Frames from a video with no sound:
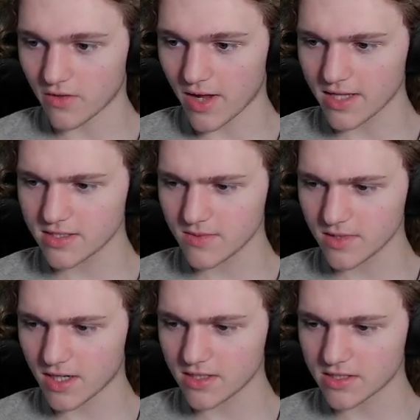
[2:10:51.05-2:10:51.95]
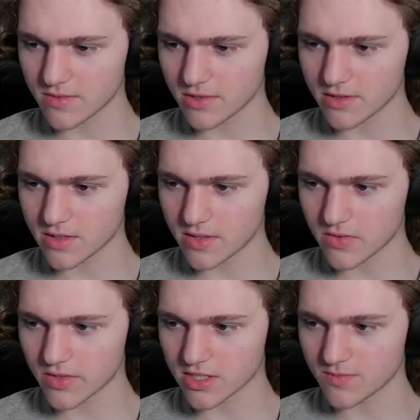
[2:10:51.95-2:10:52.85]
I had a similar experience
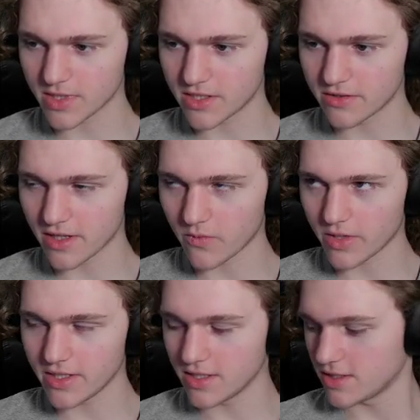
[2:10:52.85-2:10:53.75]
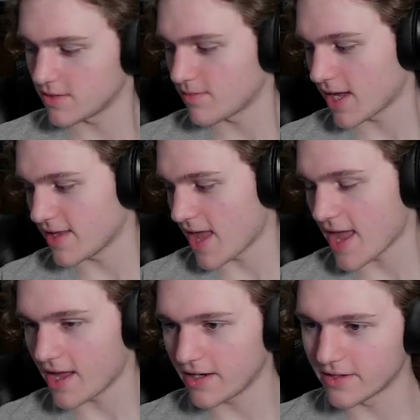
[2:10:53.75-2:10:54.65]
with a splinter that went into my
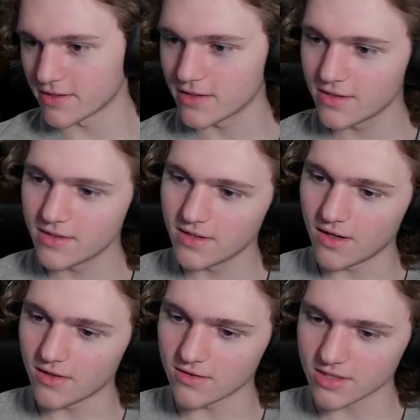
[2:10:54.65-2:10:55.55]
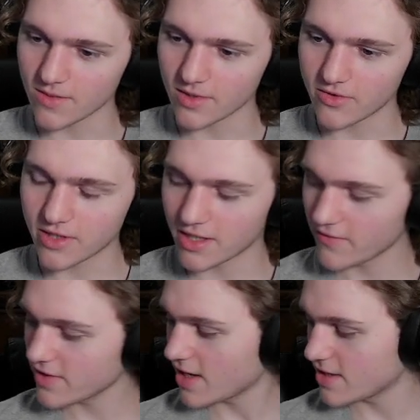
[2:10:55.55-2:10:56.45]
hand a long time ago, and I never
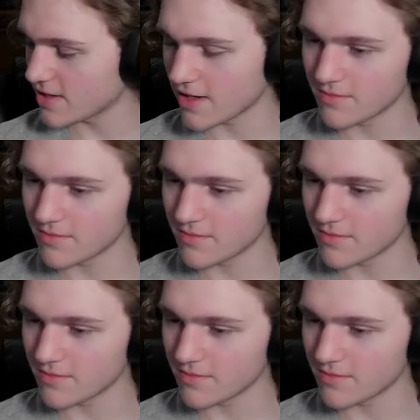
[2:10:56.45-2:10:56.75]
got it out.